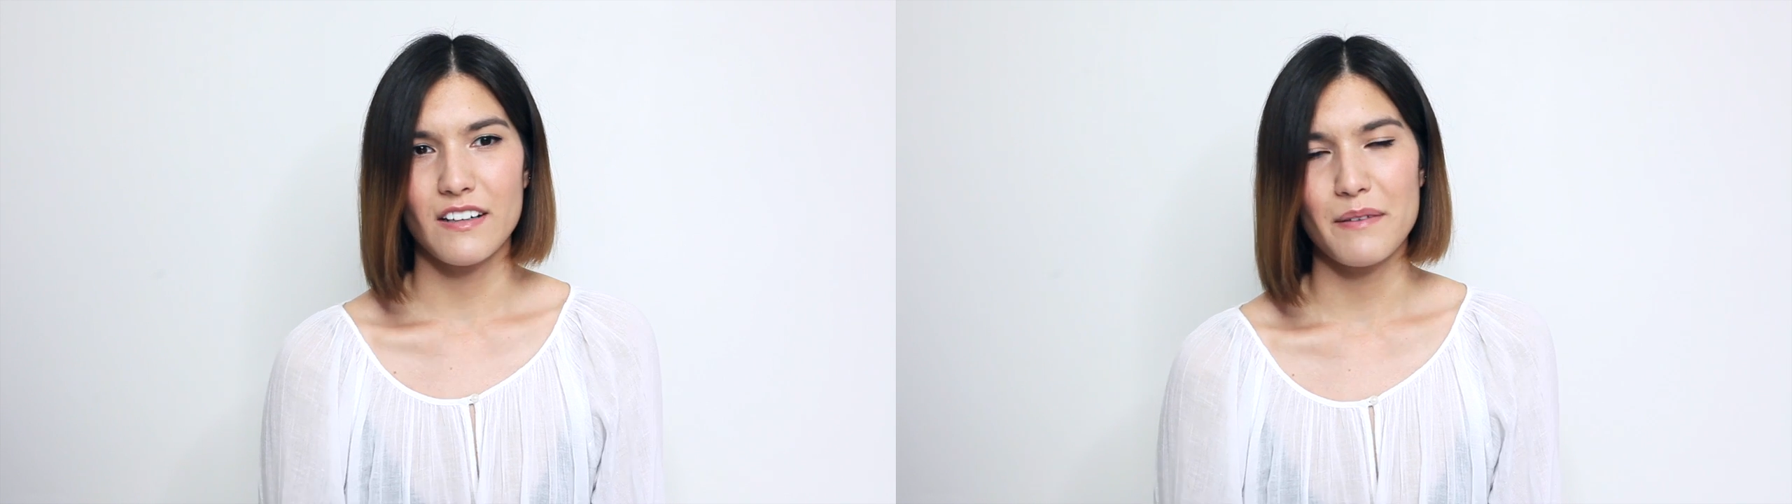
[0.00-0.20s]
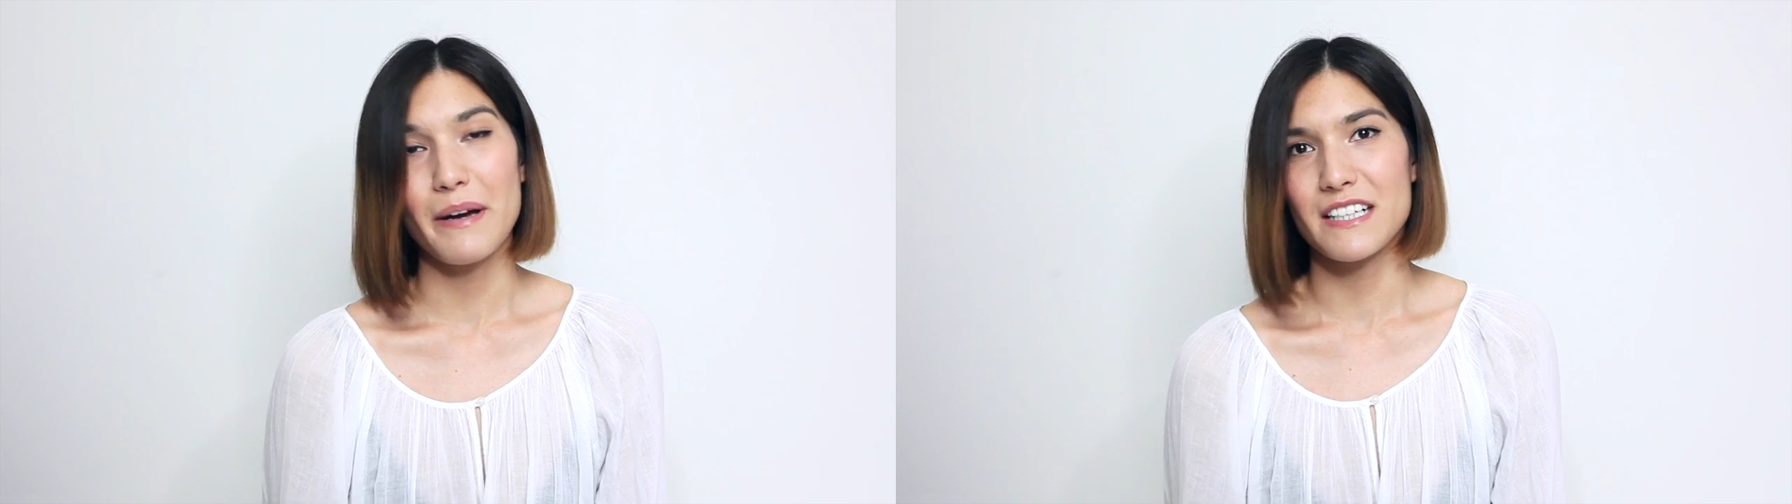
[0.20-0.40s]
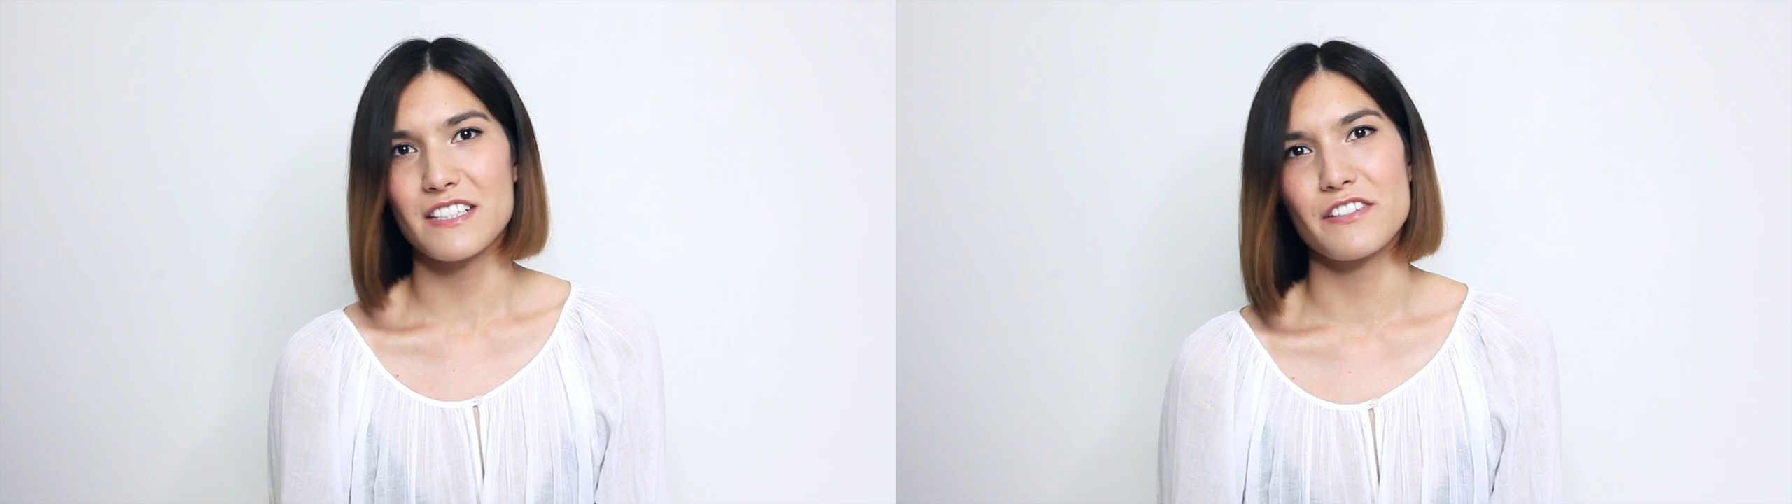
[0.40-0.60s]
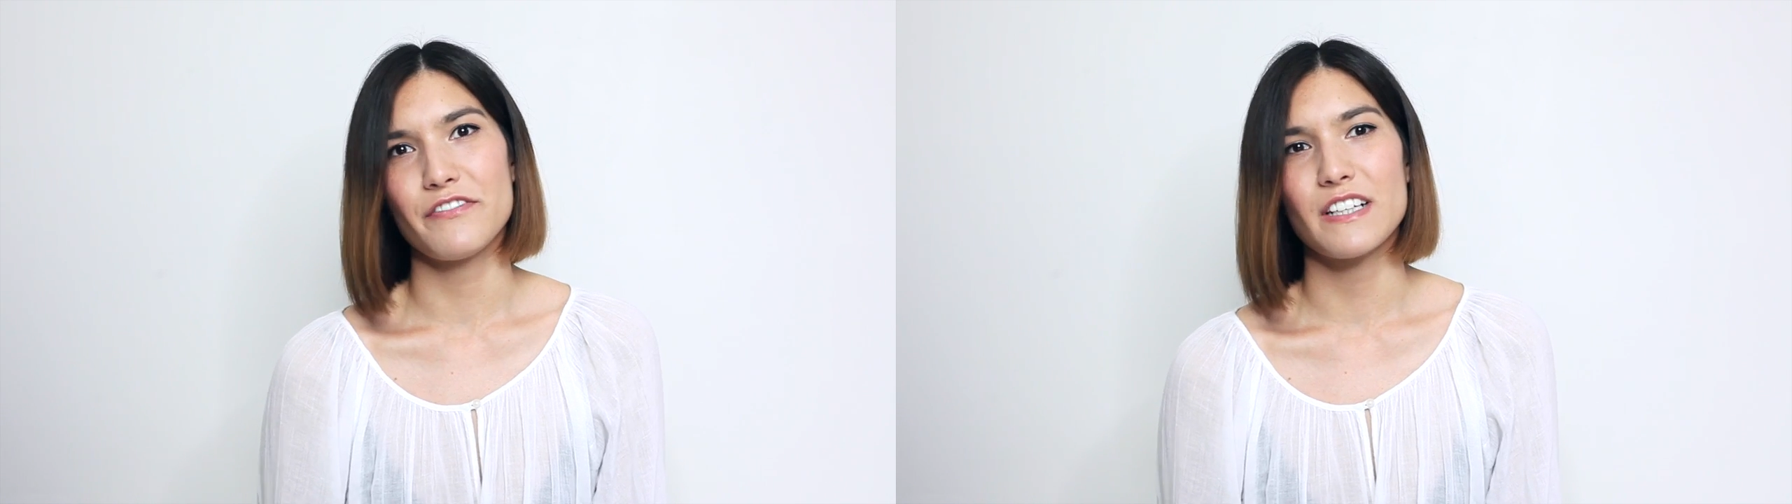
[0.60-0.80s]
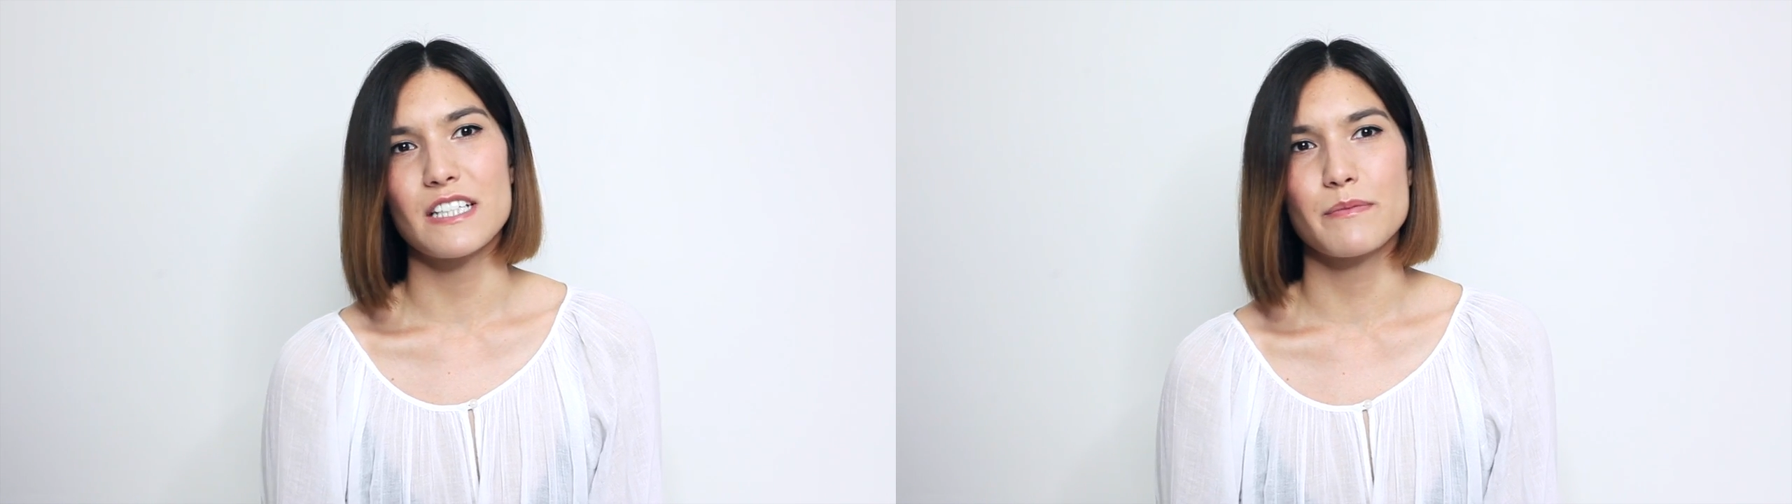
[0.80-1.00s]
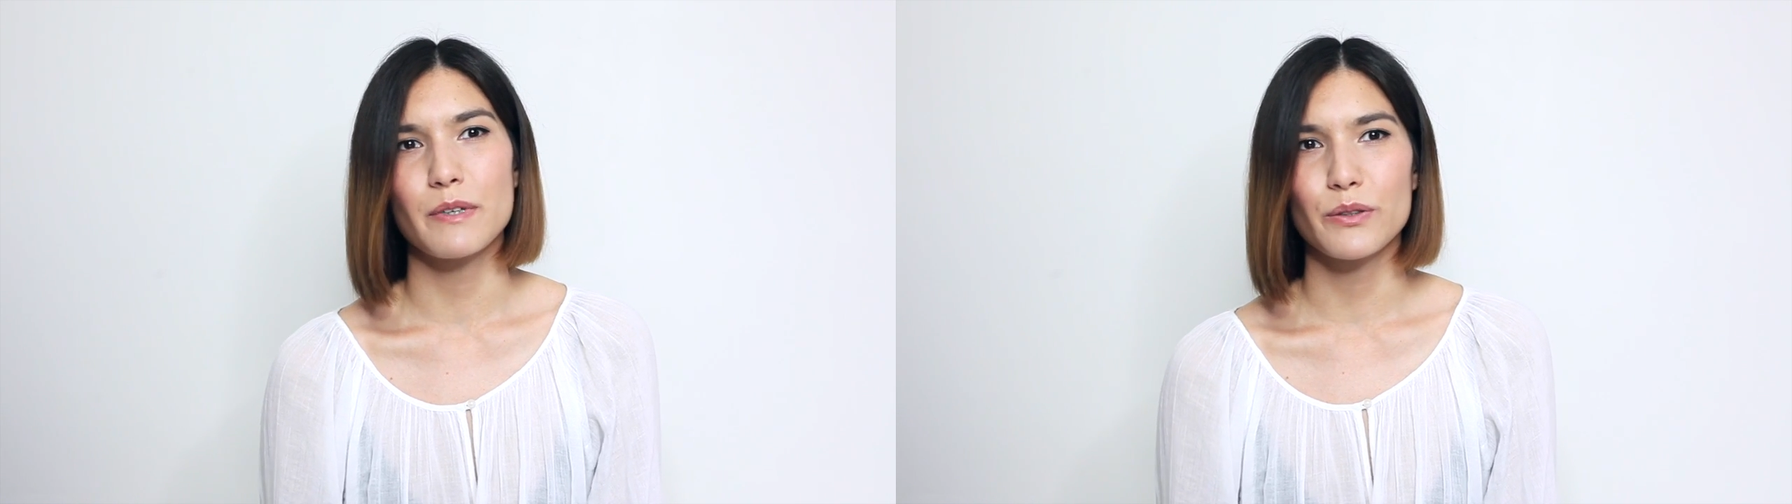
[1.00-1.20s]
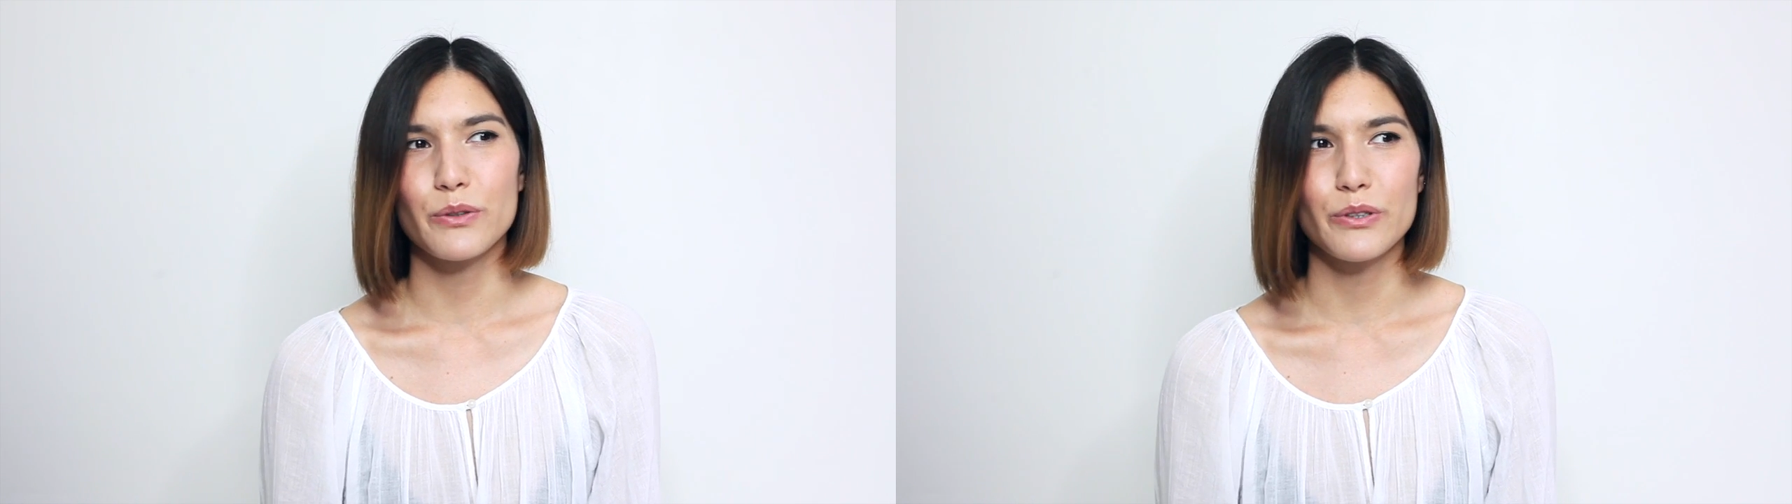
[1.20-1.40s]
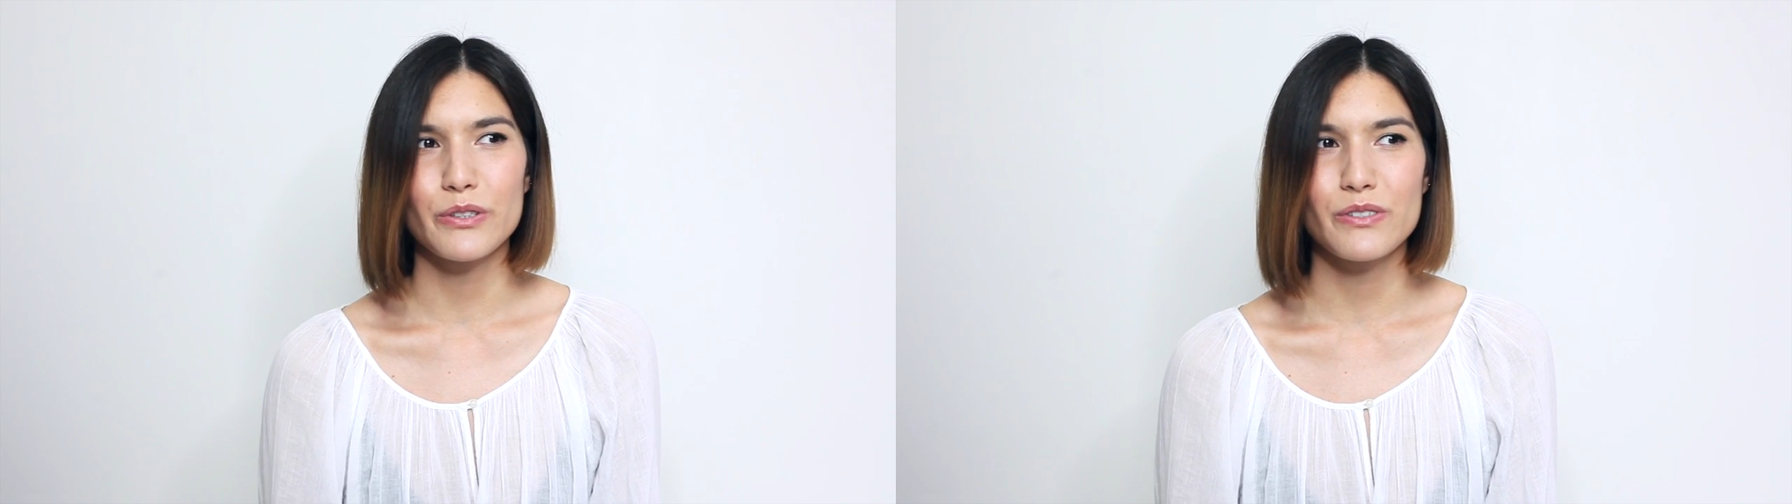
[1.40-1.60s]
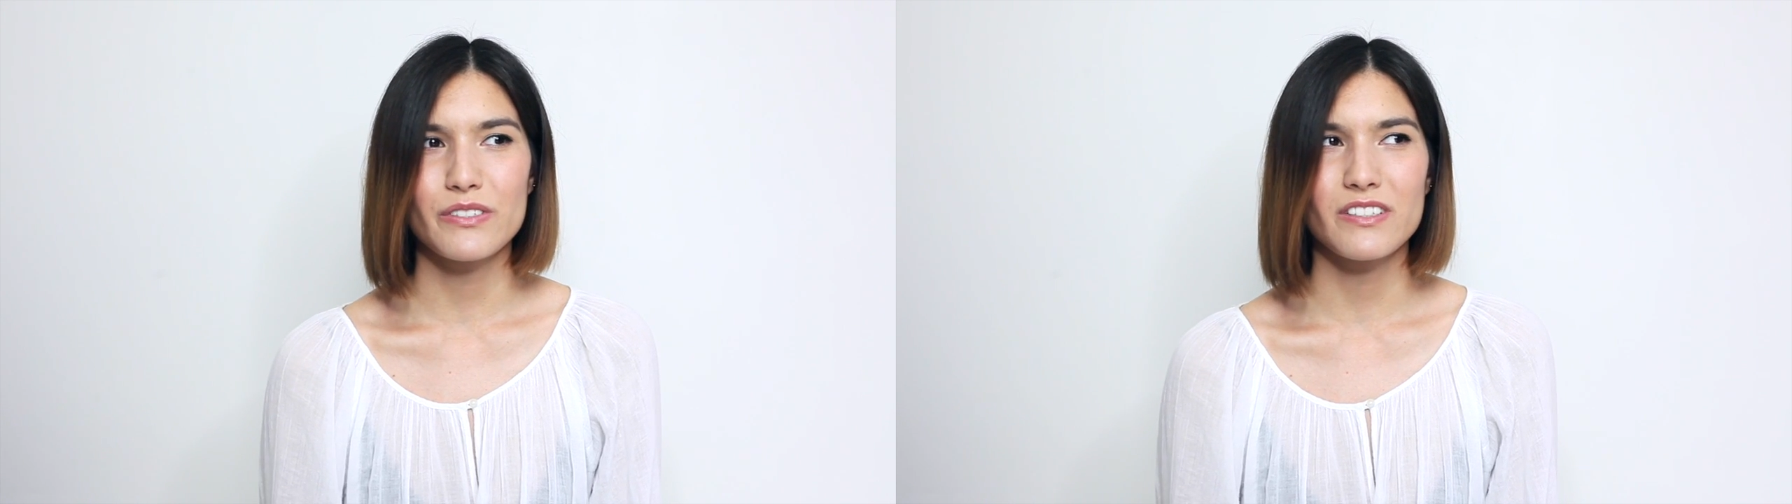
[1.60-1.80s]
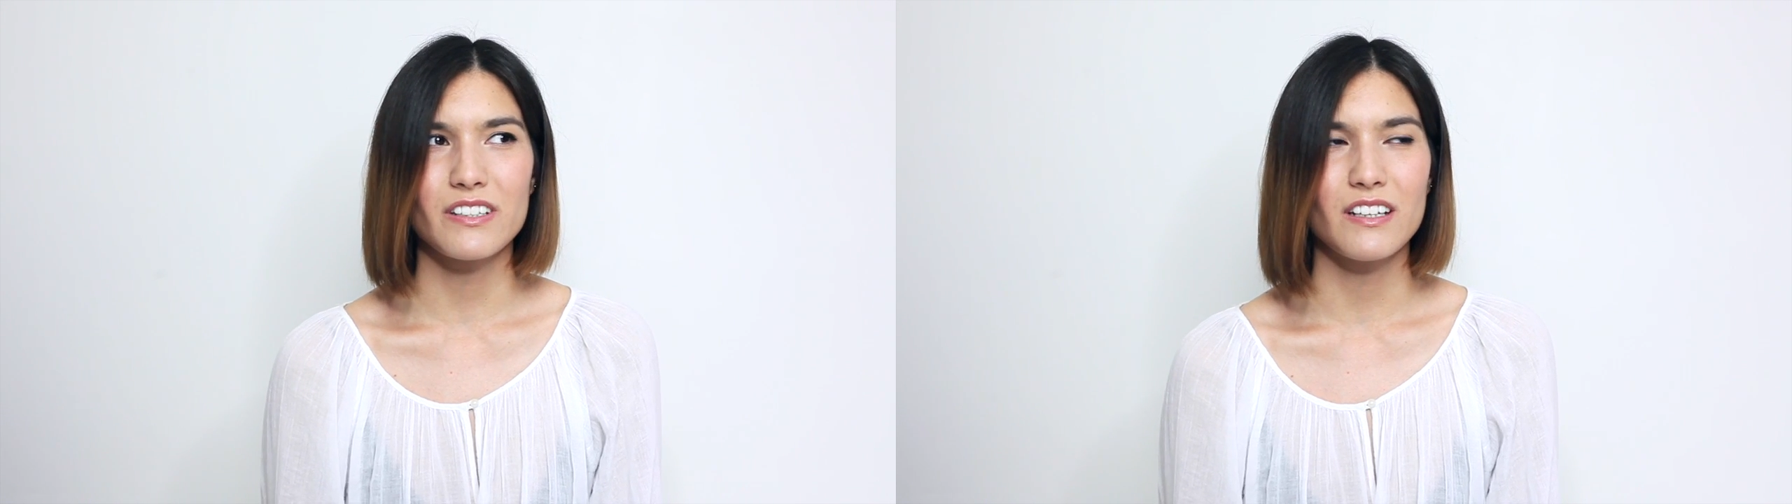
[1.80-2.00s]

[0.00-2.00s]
I managed to finish my course,